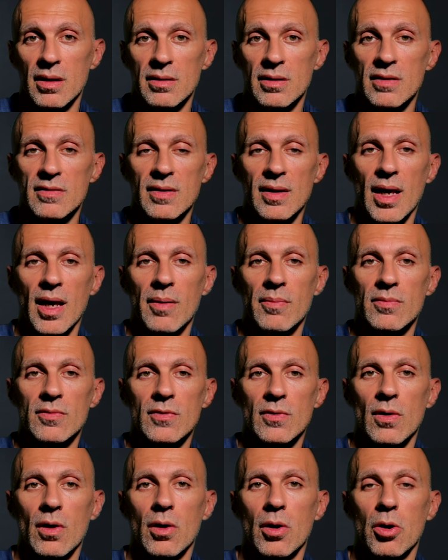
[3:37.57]
the same,
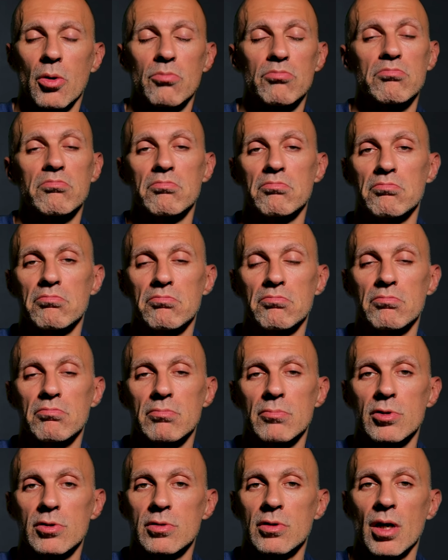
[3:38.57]
so
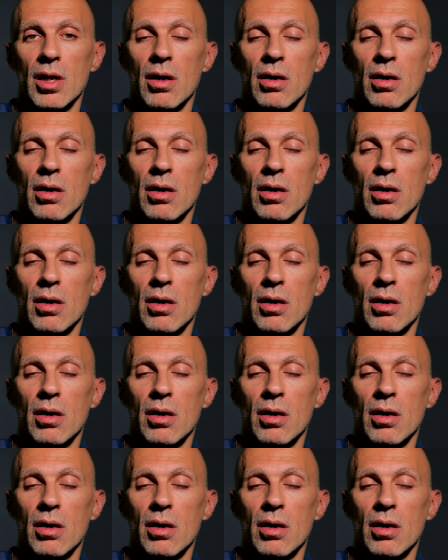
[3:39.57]
still